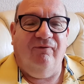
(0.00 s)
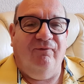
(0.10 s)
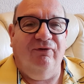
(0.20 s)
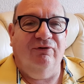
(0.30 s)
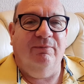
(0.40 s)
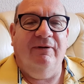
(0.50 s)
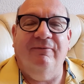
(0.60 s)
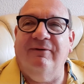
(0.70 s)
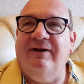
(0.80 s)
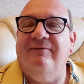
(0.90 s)
frisbee or
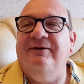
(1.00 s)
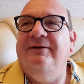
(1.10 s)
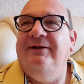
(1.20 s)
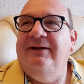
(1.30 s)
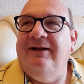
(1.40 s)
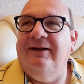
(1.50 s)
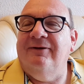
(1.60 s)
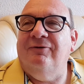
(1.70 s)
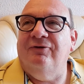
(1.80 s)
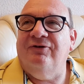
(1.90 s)
whatever and
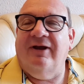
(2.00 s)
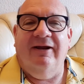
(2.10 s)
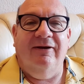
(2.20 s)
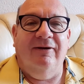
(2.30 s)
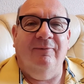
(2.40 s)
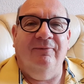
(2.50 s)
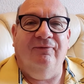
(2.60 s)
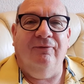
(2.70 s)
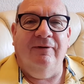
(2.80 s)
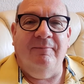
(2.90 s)
of course I ended up
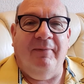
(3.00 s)
falling